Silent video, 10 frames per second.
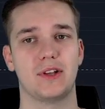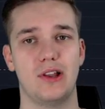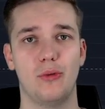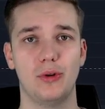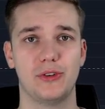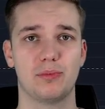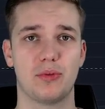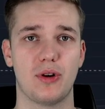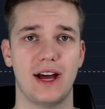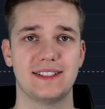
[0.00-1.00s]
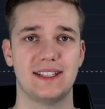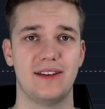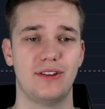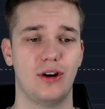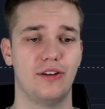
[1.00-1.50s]
lowest price
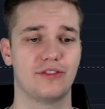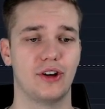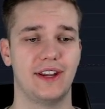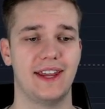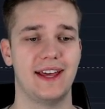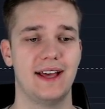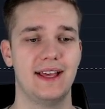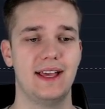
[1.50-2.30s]
level of Cardano